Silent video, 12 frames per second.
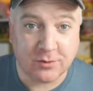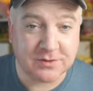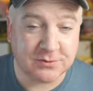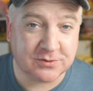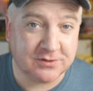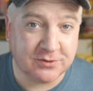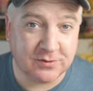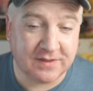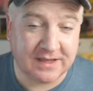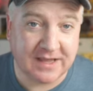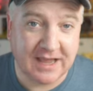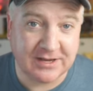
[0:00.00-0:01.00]
Also can do
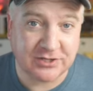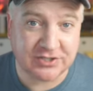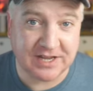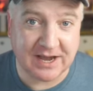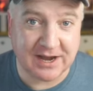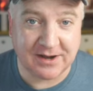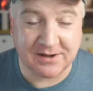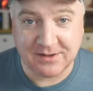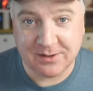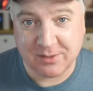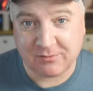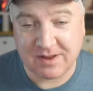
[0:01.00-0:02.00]
the HDR
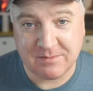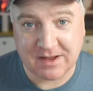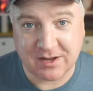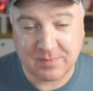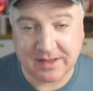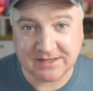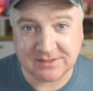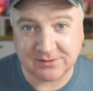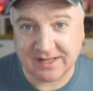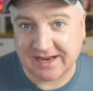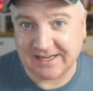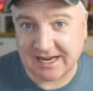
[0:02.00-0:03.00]
3
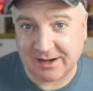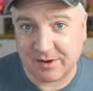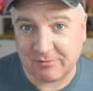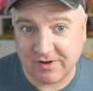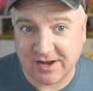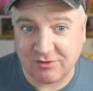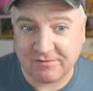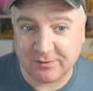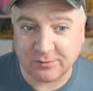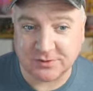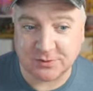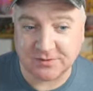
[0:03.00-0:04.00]
megapixel high dynamic range
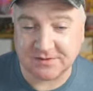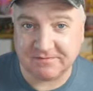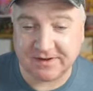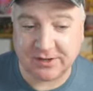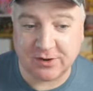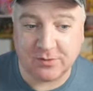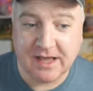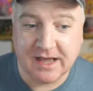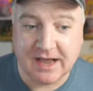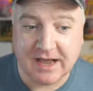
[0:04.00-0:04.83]
photos and video,